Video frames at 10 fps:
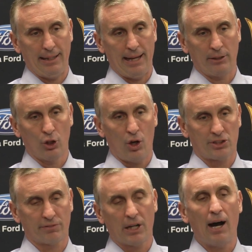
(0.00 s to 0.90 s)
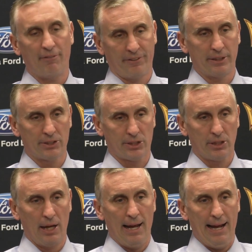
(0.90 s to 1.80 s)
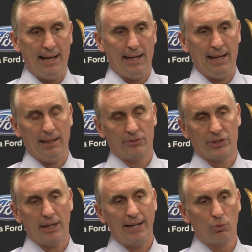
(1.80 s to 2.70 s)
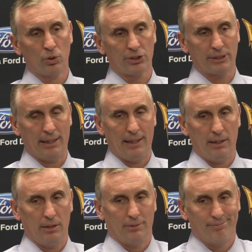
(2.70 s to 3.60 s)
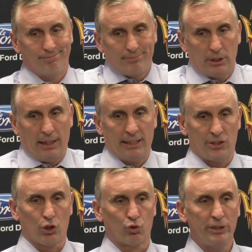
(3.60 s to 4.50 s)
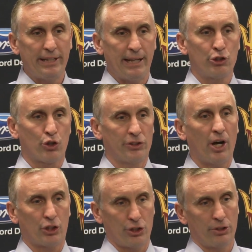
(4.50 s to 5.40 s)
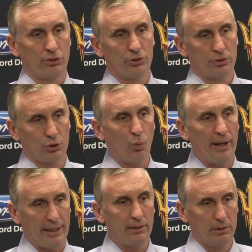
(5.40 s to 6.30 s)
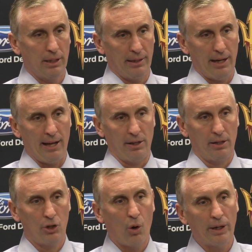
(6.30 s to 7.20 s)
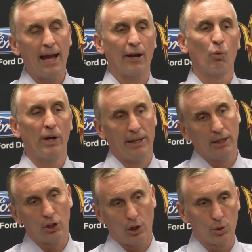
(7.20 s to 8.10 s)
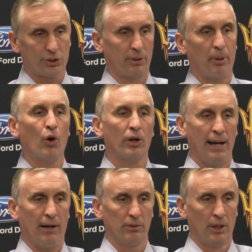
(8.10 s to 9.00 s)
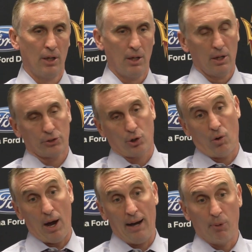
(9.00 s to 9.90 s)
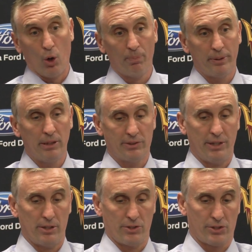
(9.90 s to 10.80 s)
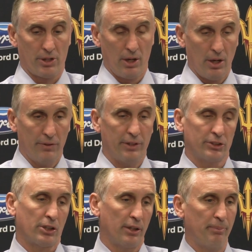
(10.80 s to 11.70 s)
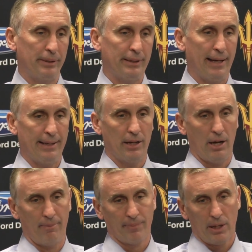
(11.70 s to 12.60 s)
a loss of confidence. And tonight was, I guess, a reintroduction to winning and knowing how to win and close an opponent out. So I'm hoping that there's going to be a